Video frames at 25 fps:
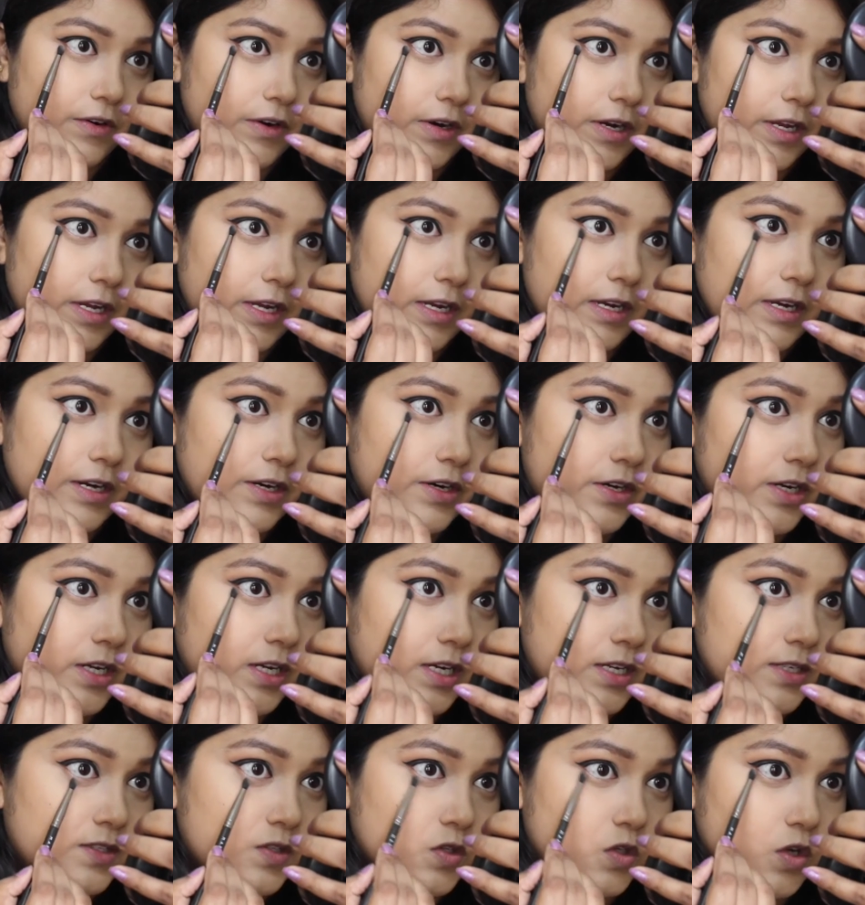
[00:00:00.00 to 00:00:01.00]
Really,
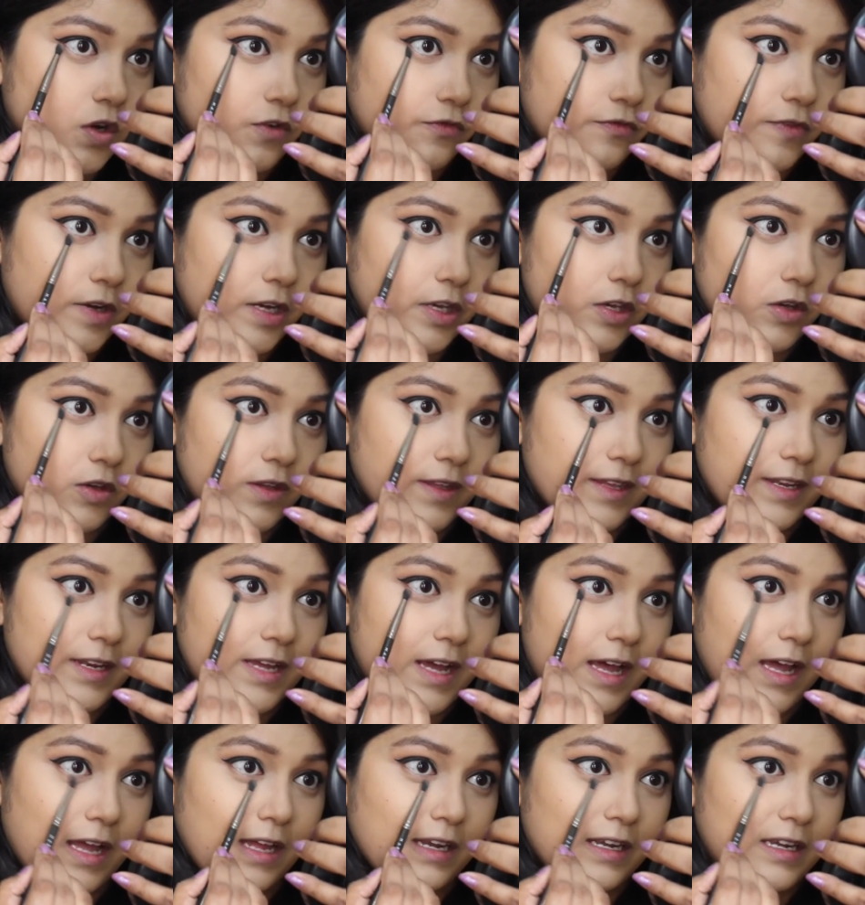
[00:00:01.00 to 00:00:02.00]
really softly, you can
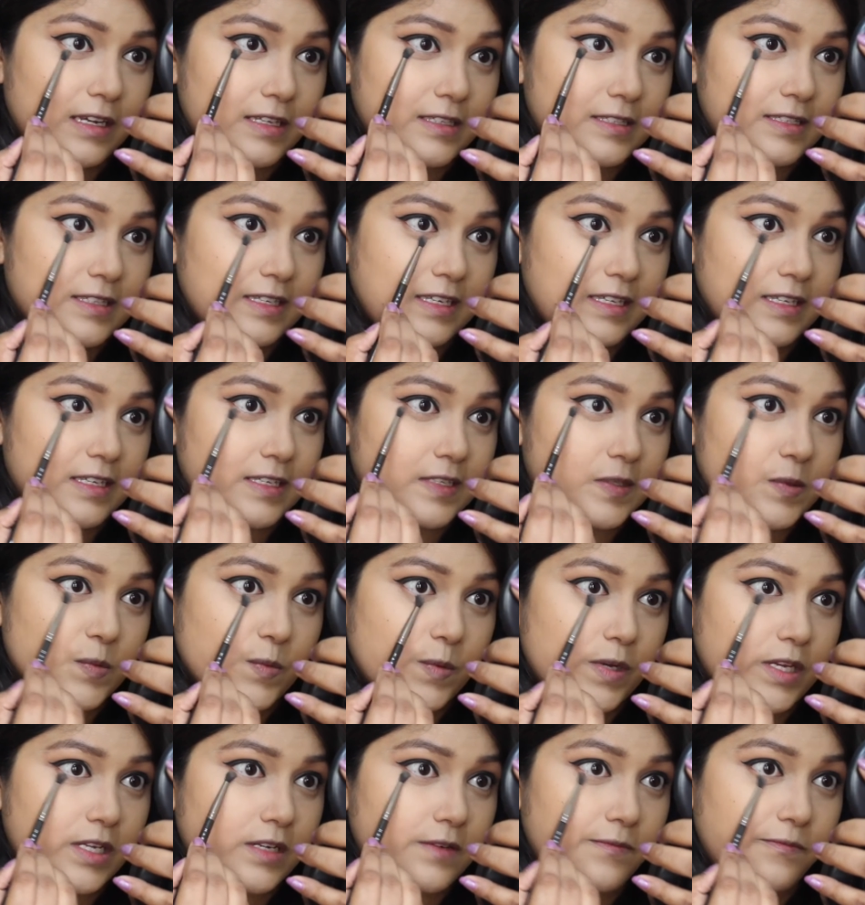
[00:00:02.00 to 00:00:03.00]
hardly see
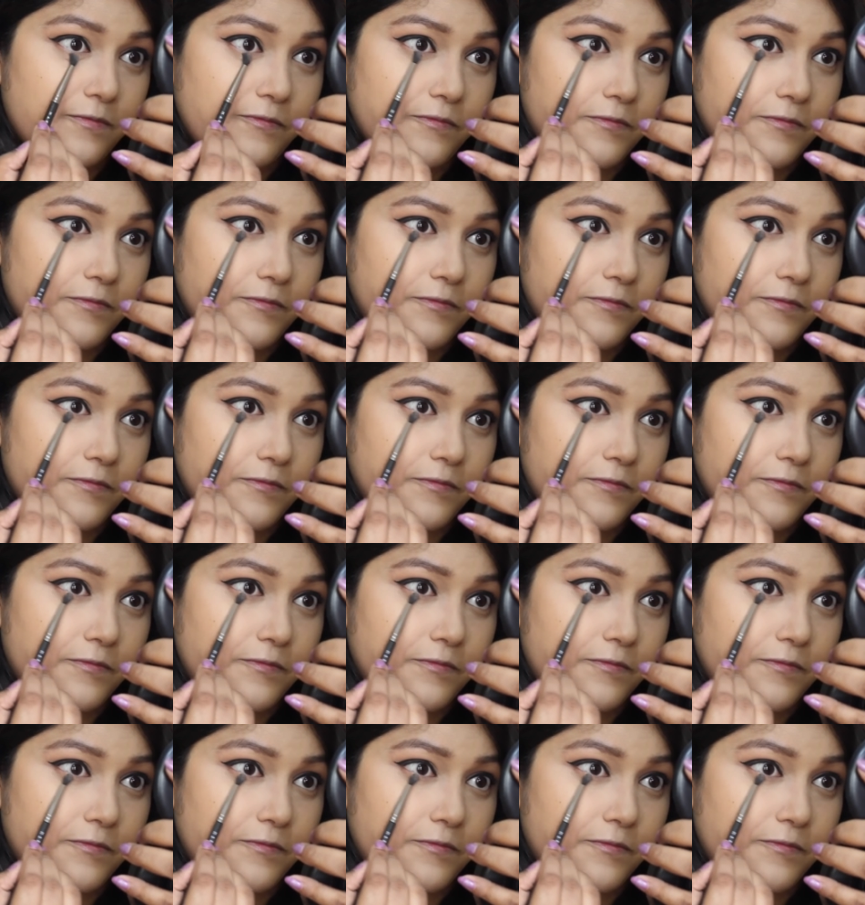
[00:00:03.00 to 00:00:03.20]
this one.